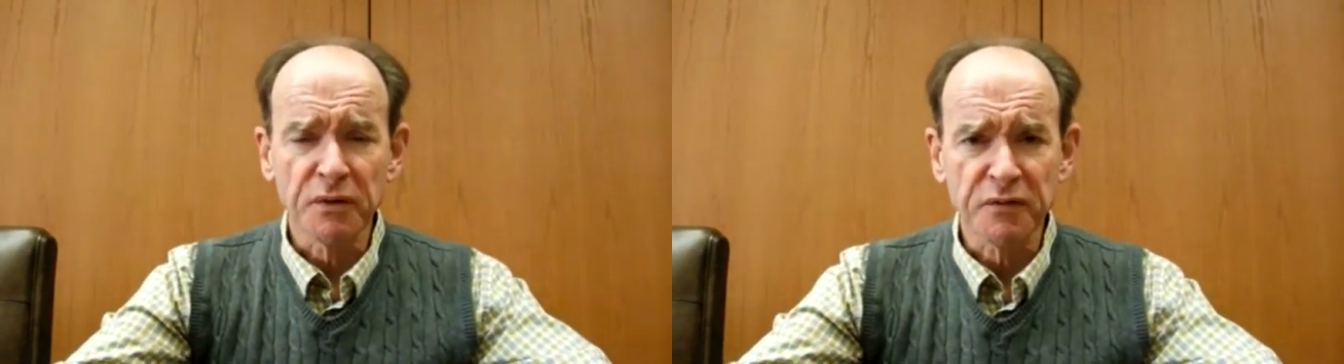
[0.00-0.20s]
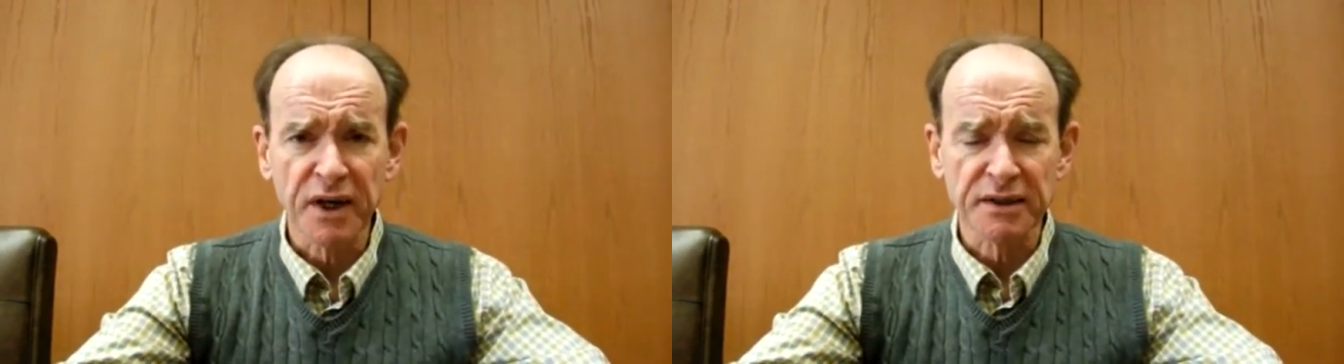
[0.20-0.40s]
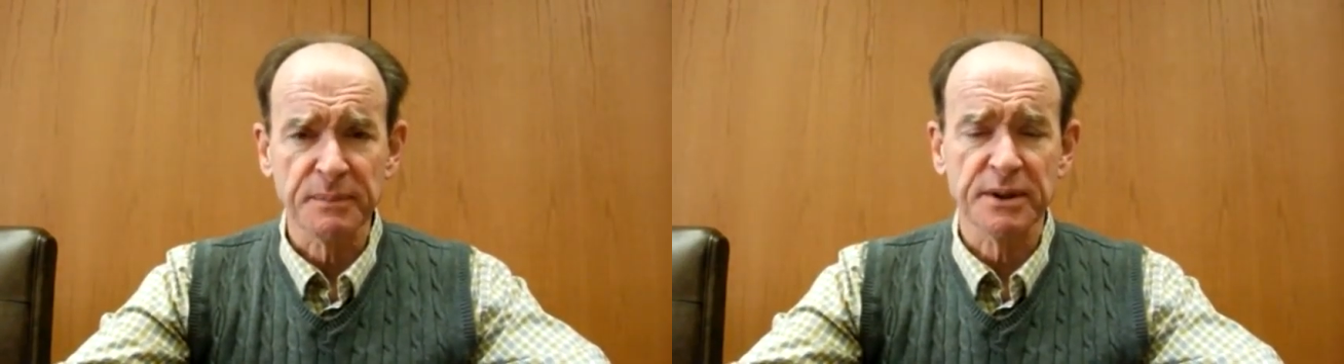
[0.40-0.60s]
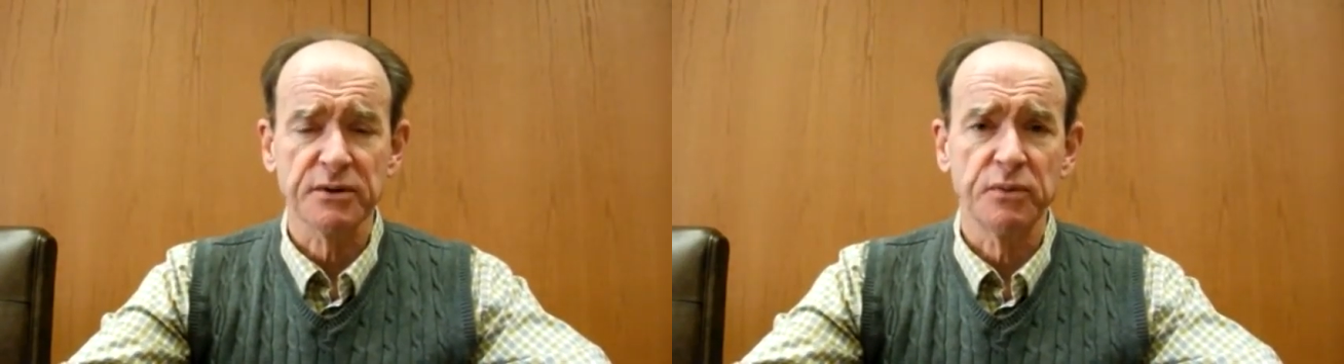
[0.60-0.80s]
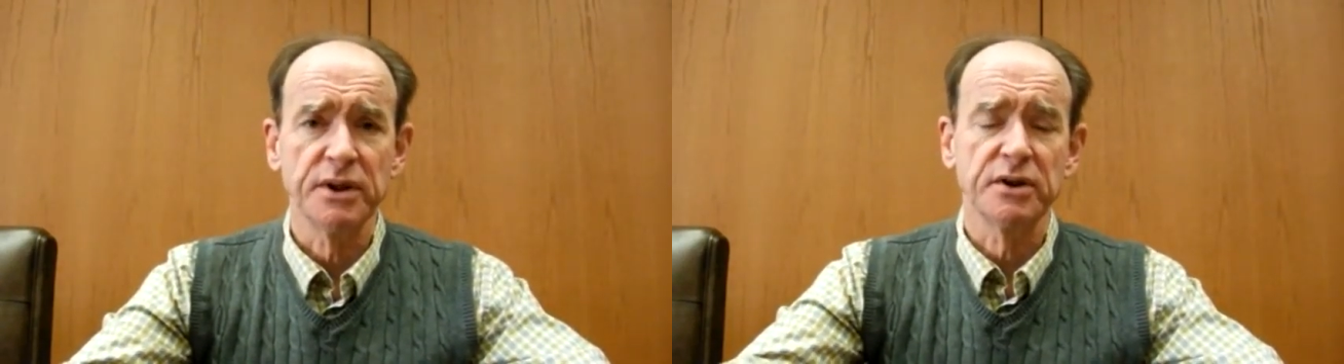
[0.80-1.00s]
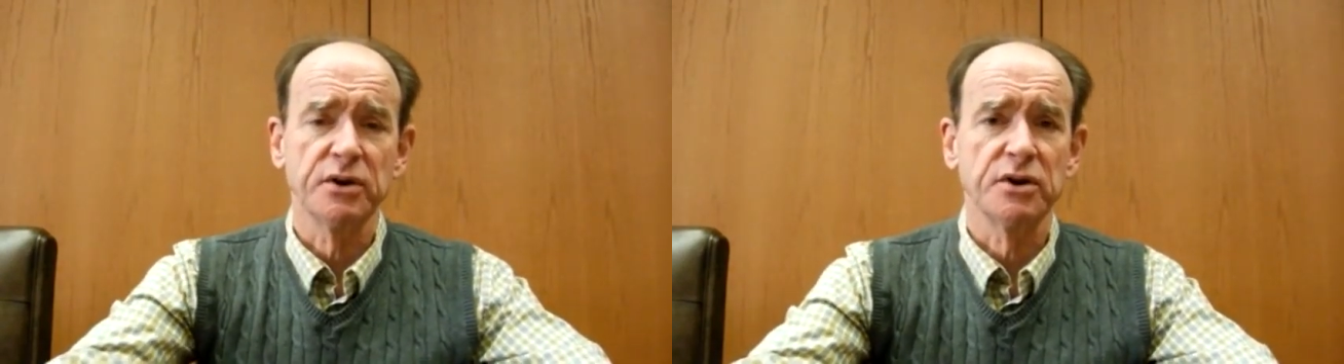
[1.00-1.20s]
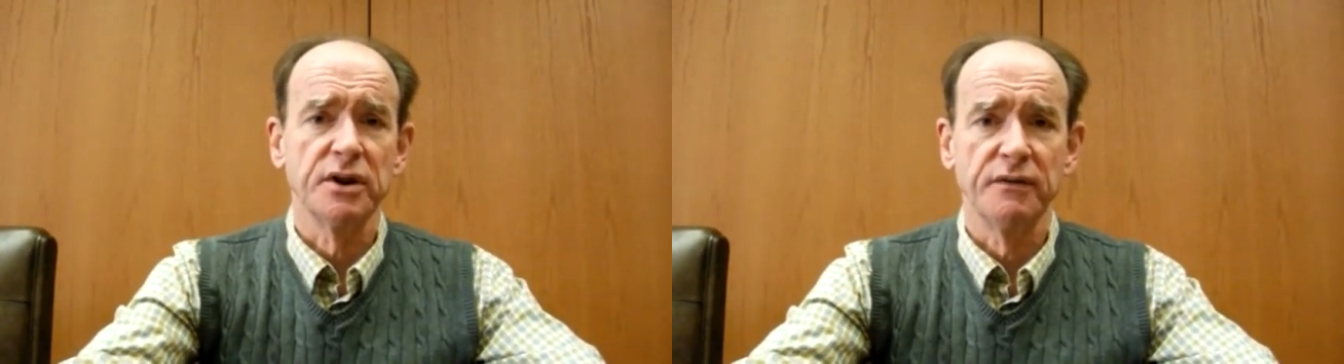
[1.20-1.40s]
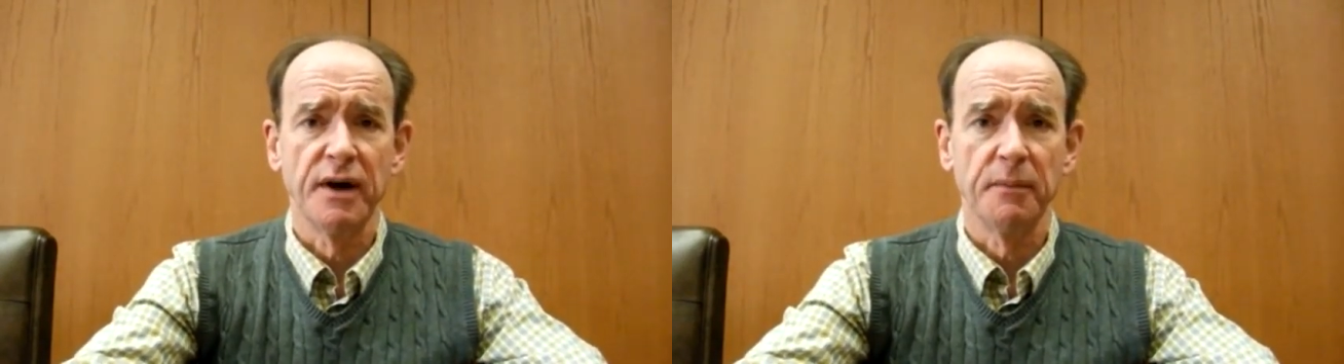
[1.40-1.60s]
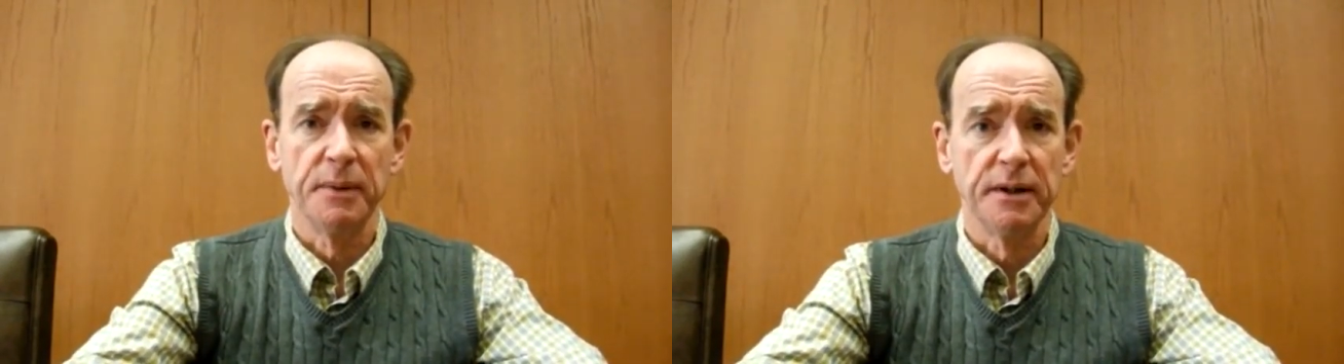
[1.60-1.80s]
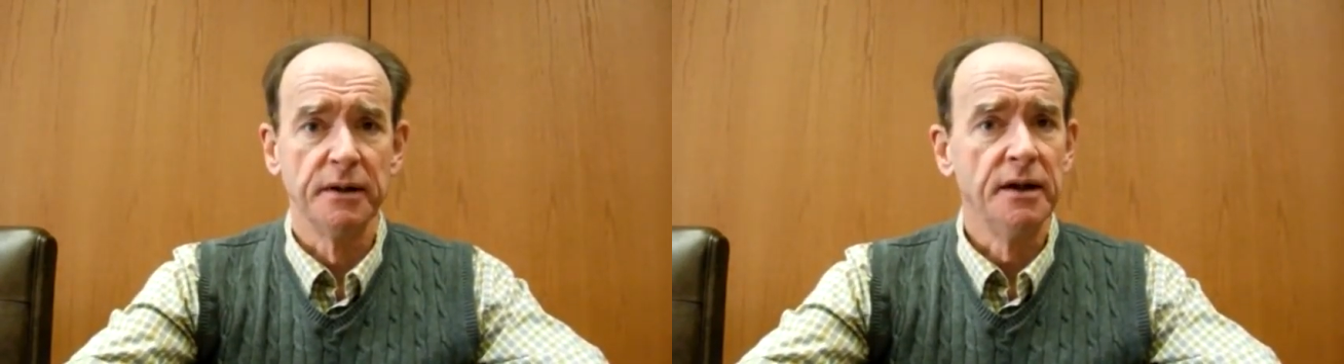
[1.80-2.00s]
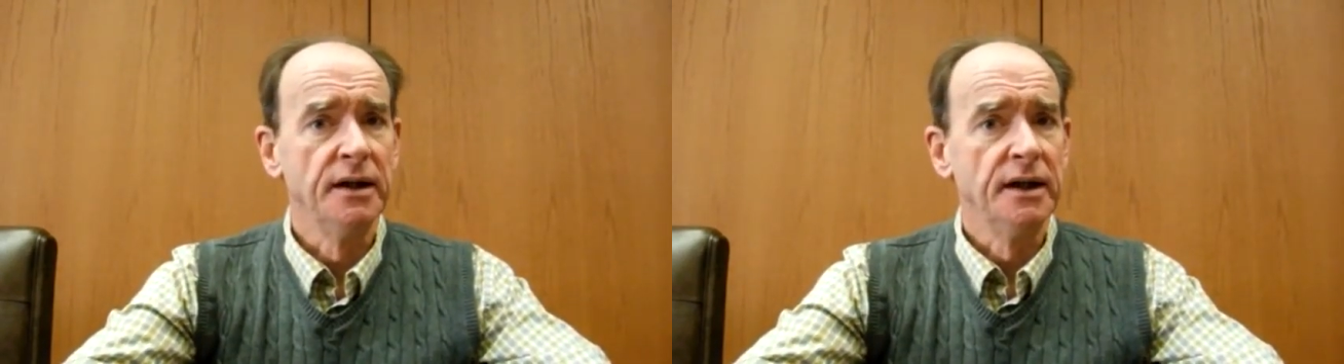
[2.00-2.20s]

for investments in research and development.